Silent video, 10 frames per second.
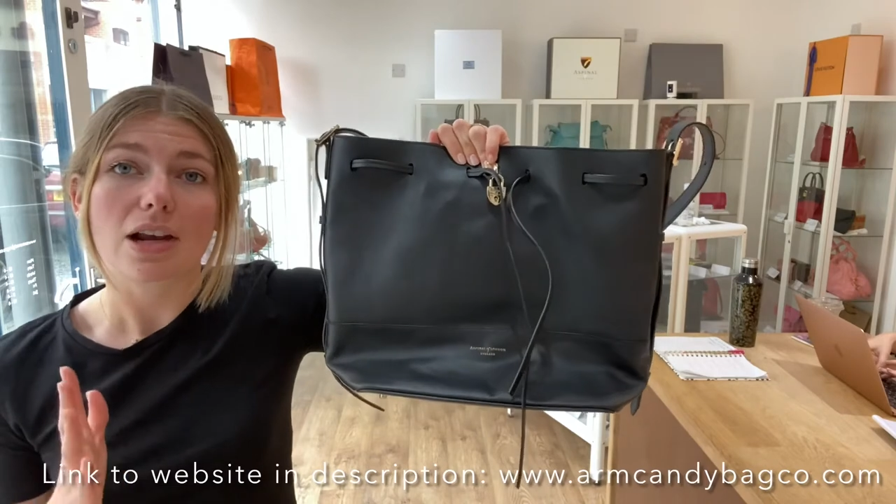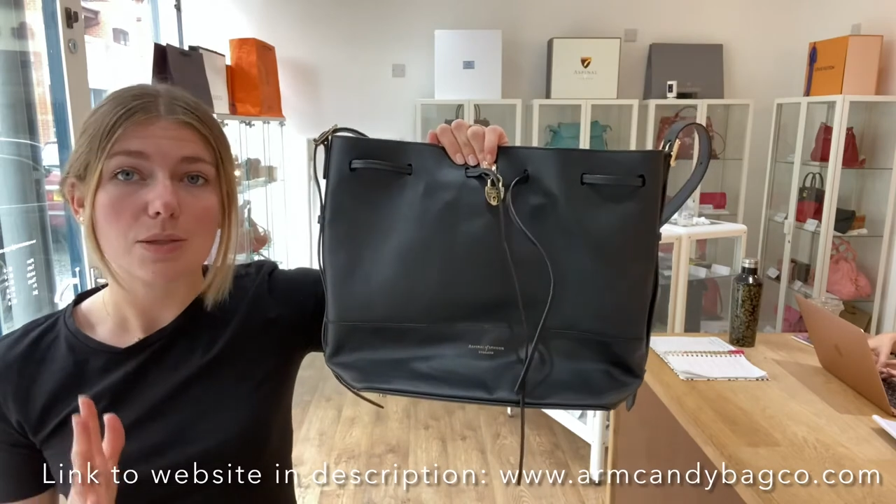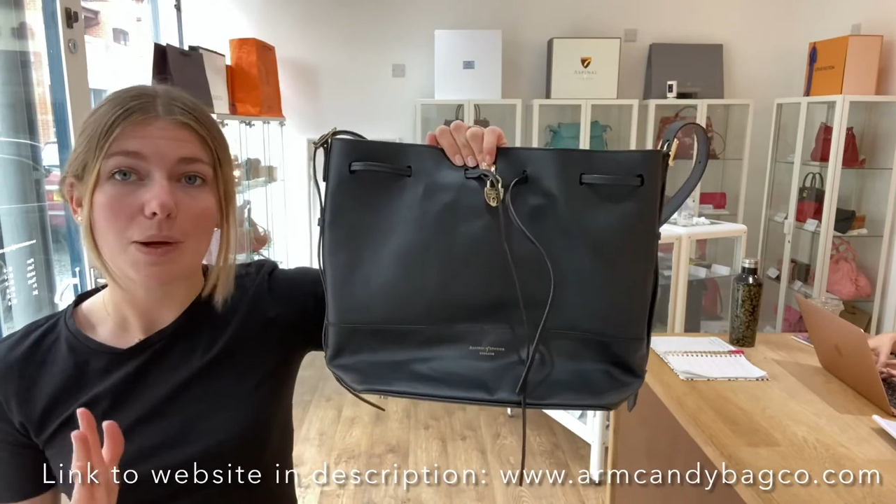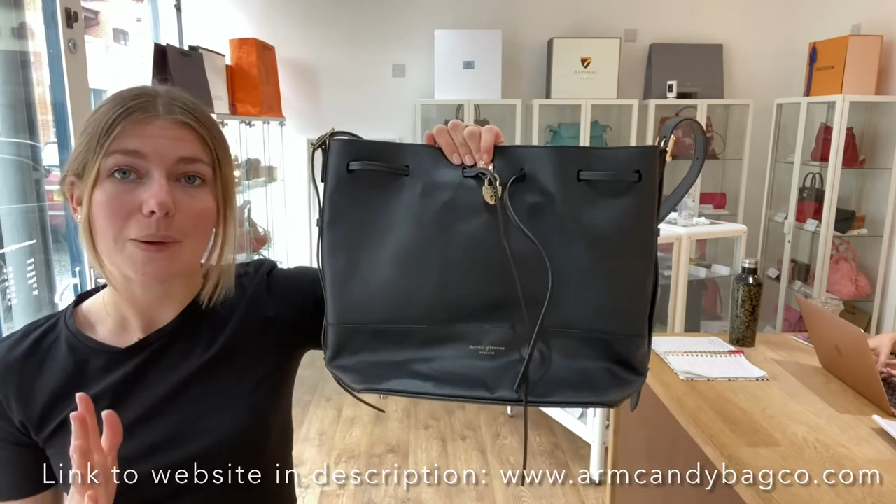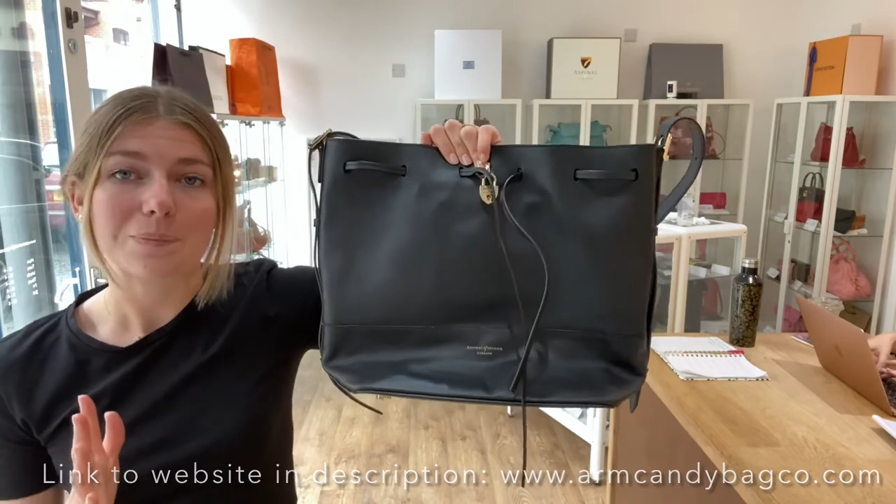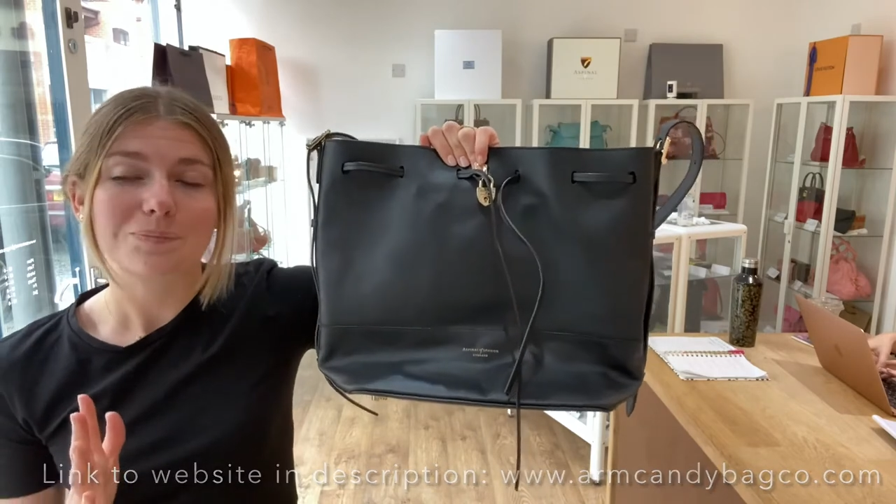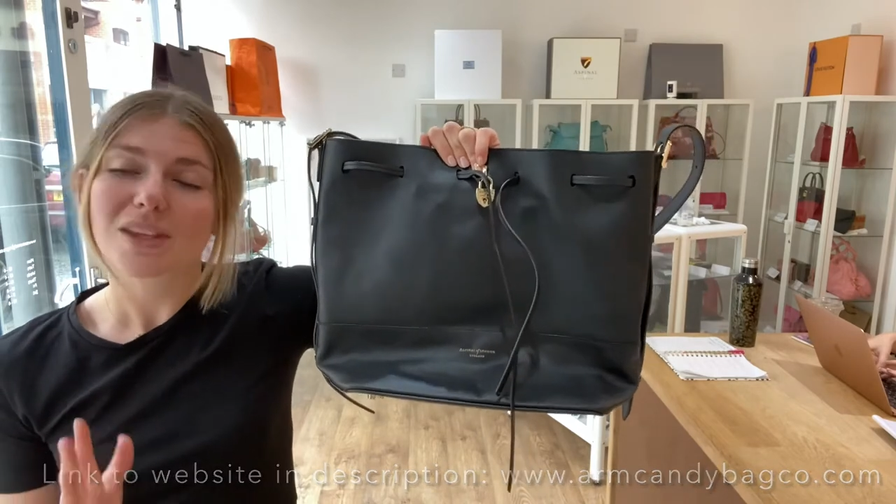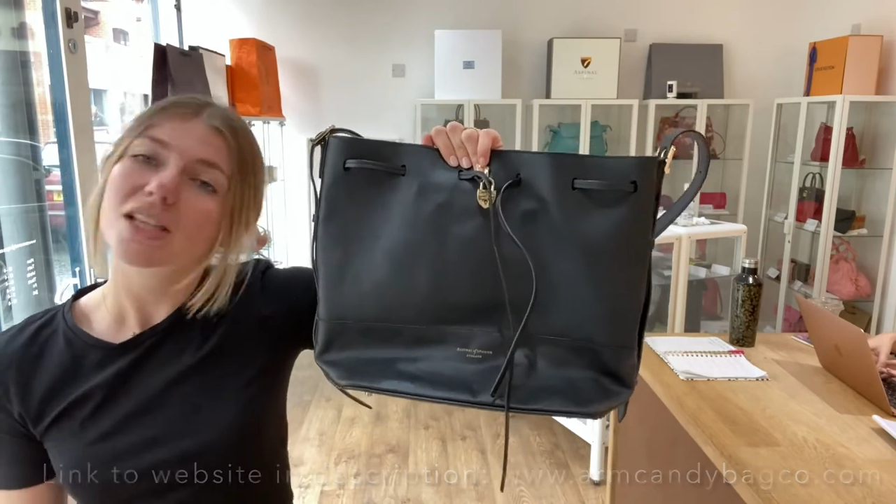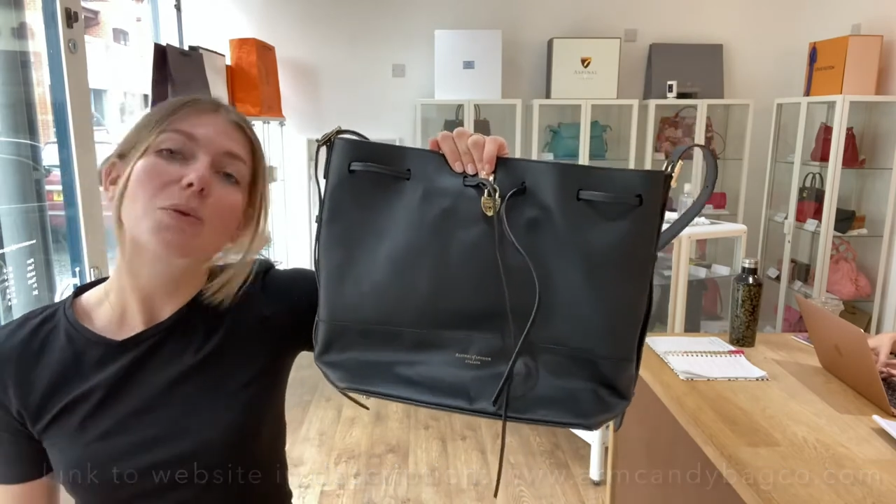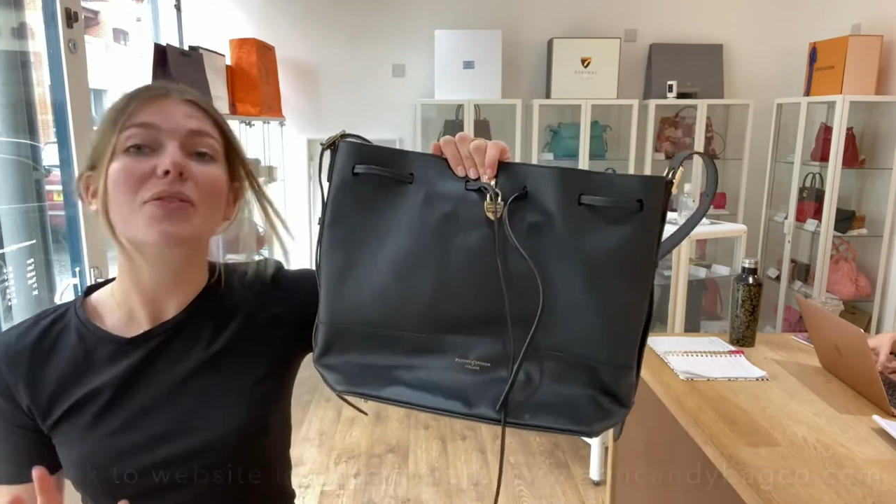as well.
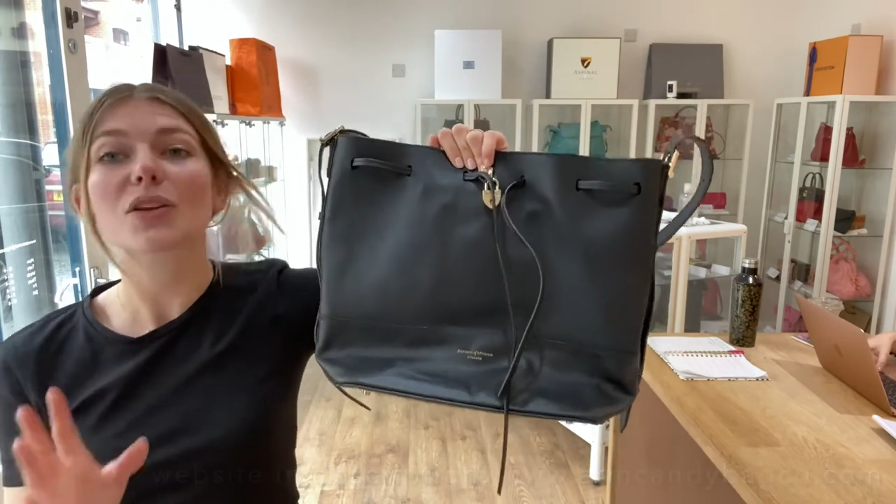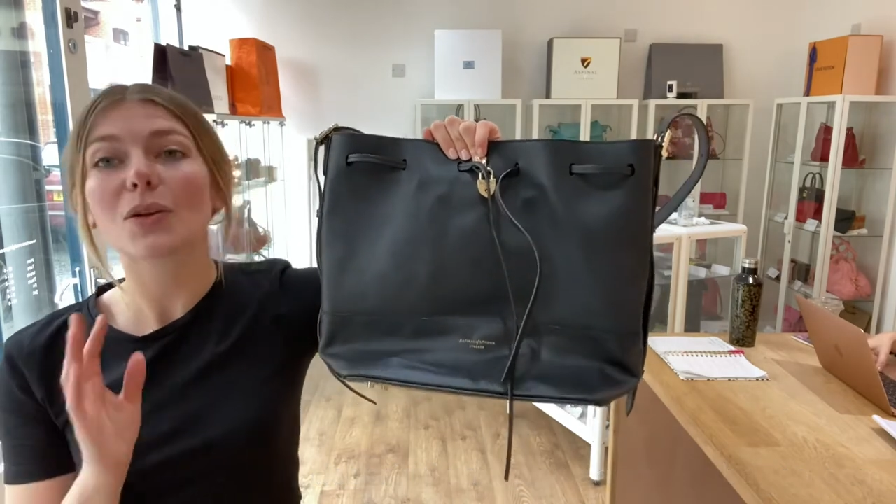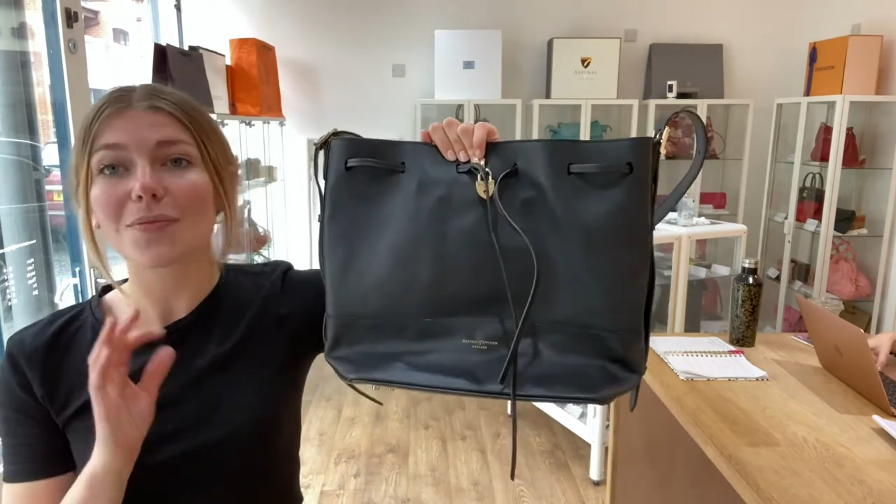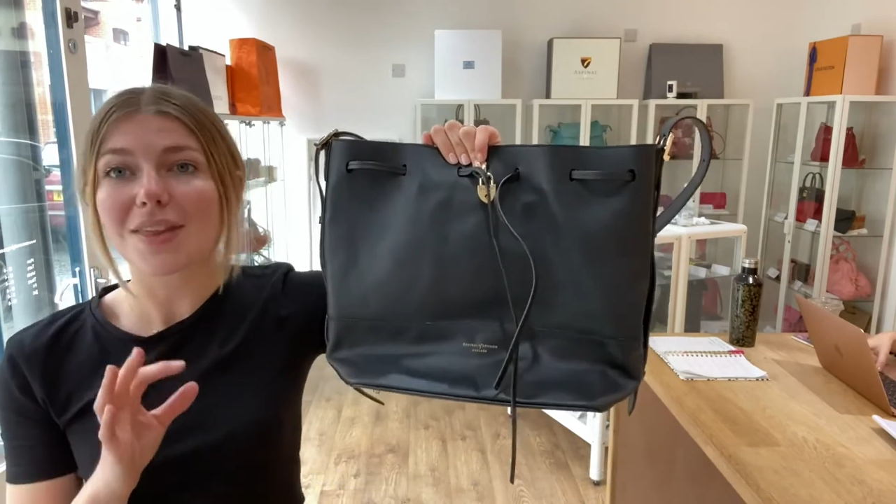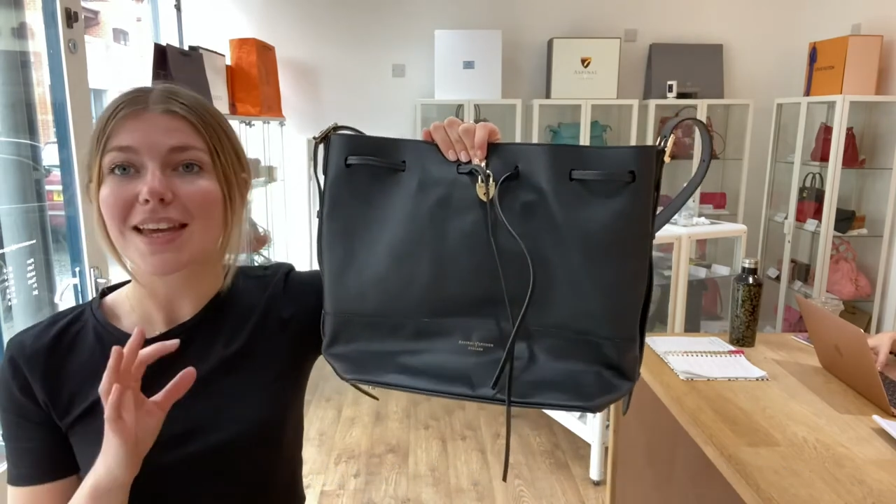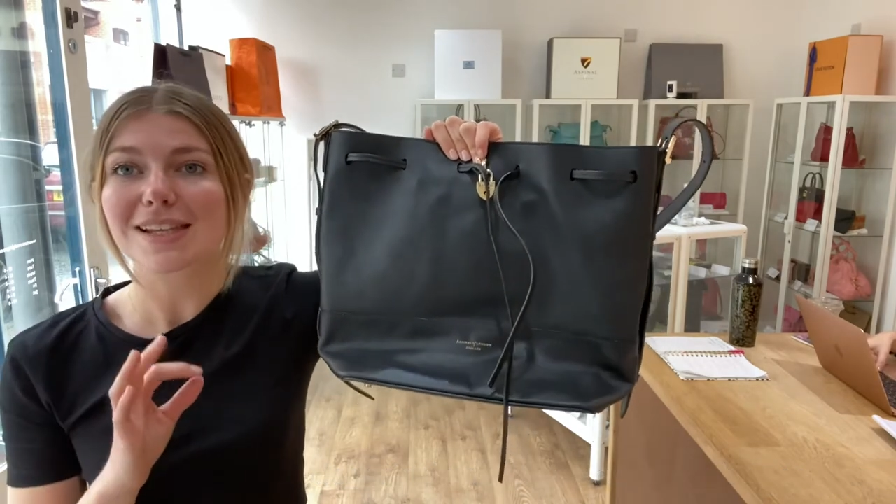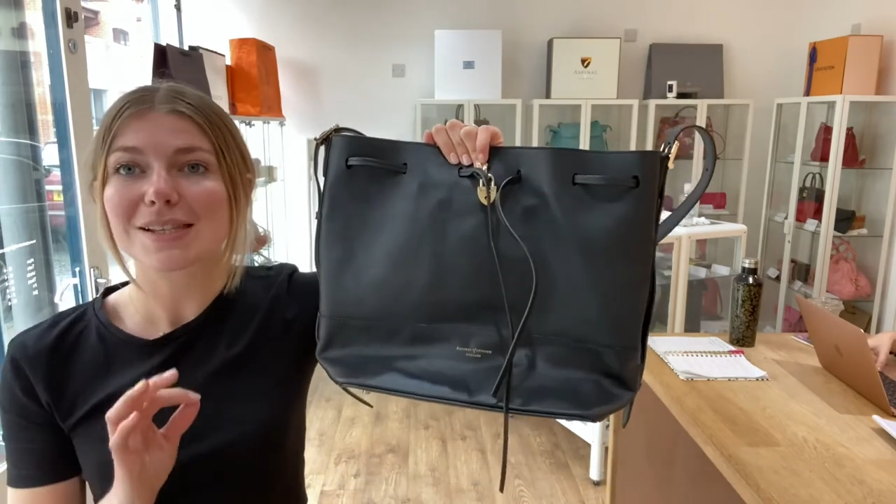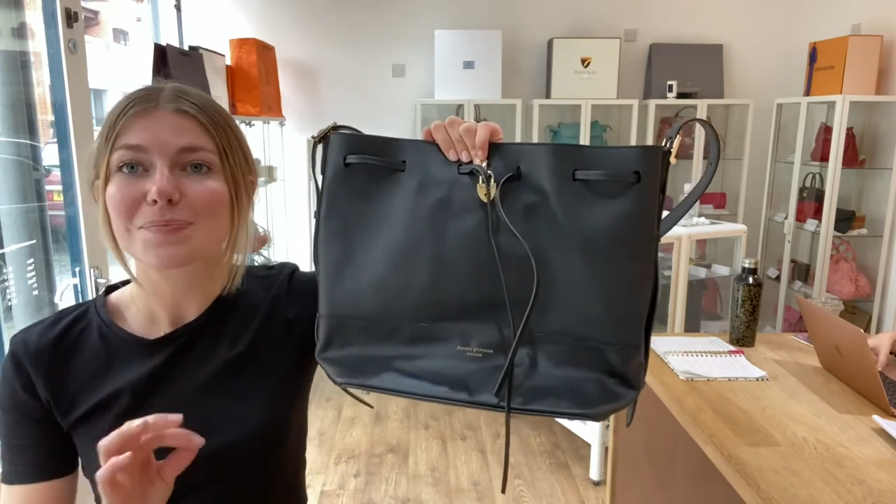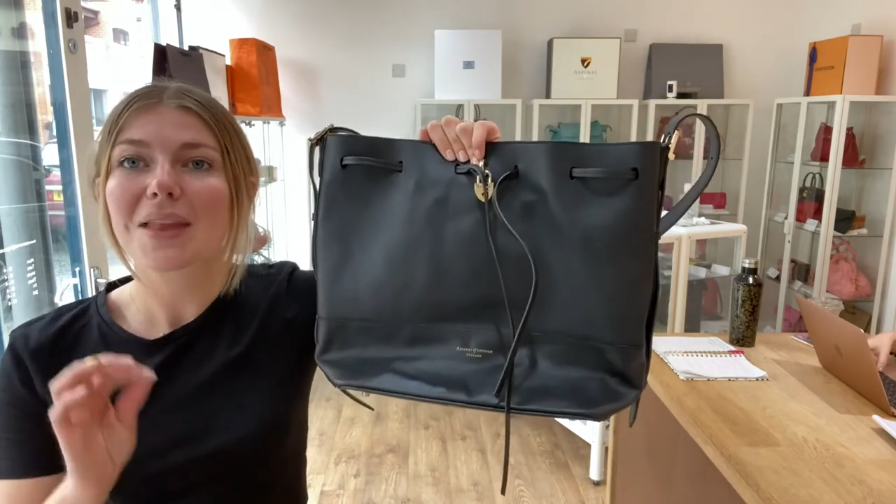So if you love this,